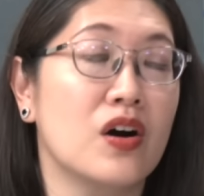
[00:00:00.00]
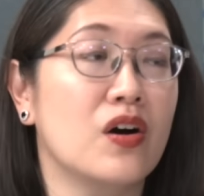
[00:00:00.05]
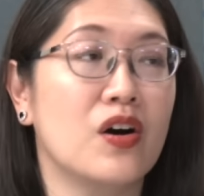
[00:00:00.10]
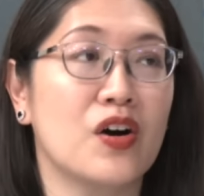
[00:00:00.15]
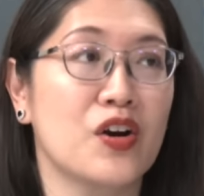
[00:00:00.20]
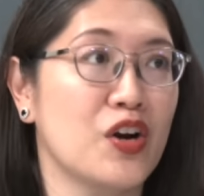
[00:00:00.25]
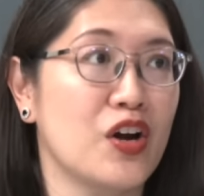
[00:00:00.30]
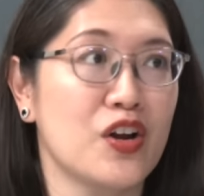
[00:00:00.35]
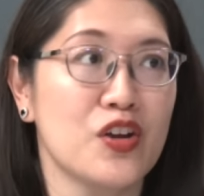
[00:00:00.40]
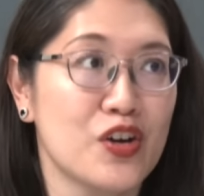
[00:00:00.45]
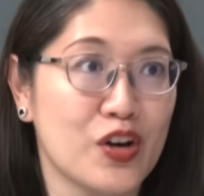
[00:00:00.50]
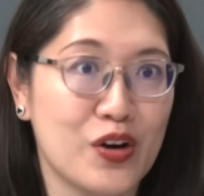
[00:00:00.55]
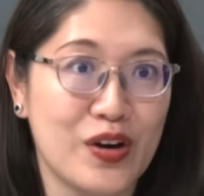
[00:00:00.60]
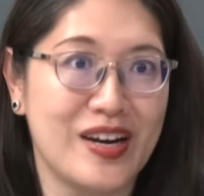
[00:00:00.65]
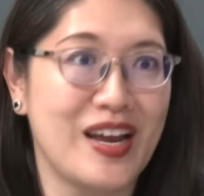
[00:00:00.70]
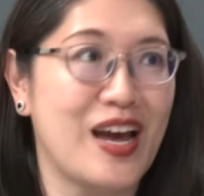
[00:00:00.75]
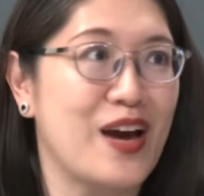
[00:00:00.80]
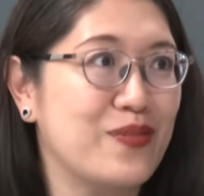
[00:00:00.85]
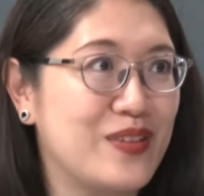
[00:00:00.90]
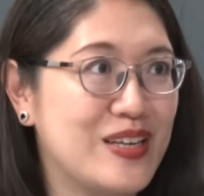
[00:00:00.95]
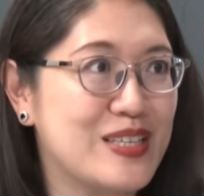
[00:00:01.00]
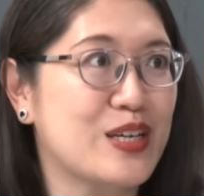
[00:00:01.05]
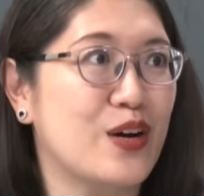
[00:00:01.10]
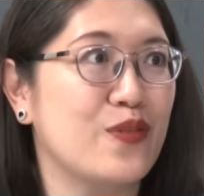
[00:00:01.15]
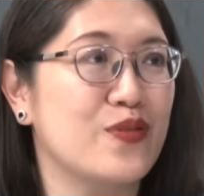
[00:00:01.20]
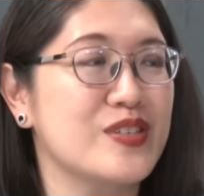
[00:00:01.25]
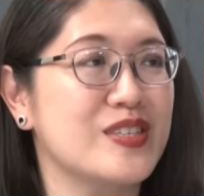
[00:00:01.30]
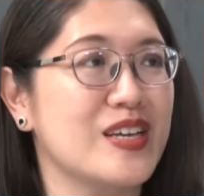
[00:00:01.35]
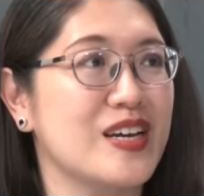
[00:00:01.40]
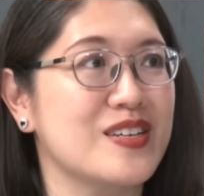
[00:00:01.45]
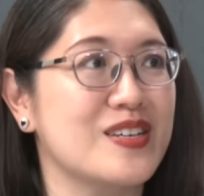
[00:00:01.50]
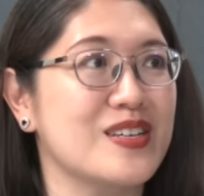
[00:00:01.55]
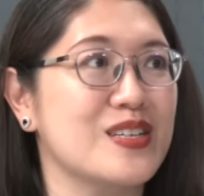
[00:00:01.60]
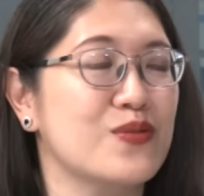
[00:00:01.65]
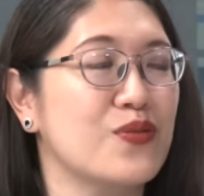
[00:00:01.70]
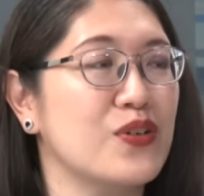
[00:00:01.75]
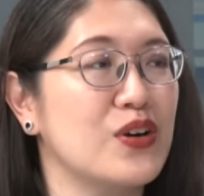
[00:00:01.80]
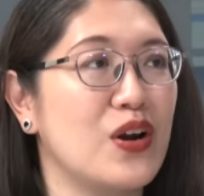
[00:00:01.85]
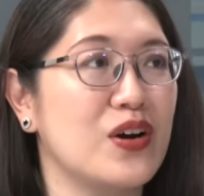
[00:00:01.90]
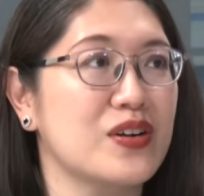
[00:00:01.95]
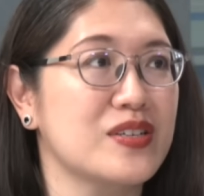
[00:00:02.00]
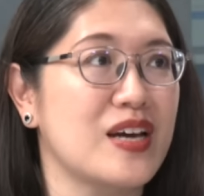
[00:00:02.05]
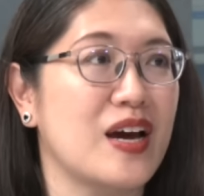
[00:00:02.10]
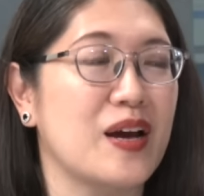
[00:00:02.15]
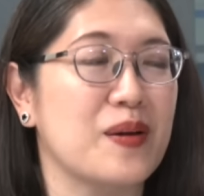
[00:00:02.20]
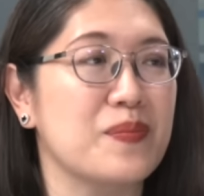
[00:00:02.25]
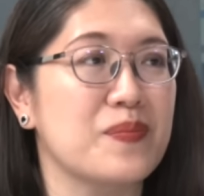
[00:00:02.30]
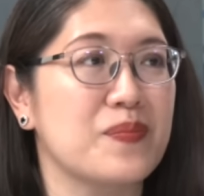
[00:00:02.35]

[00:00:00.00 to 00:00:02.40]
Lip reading: or not you're going to have these conversations for a long time.